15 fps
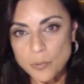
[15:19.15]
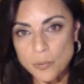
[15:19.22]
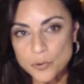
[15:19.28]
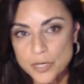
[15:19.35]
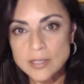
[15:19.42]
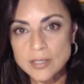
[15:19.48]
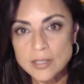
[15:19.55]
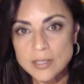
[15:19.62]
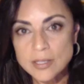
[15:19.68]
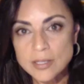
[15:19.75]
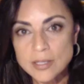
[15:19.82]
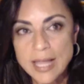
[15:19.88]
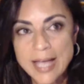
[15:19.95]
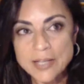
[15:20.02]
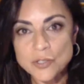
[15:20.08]

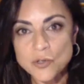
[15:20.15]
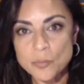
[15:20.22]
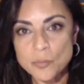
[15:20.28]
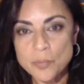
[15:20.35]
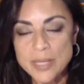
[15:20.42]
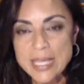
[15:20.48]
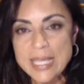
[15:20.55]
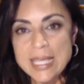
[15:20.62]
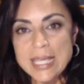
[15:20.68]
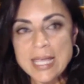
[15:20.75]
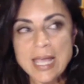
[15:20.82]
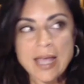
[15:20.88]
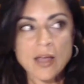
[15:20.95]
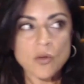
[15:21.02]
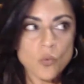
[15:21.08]
Operation Gladio
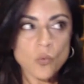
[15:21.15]
B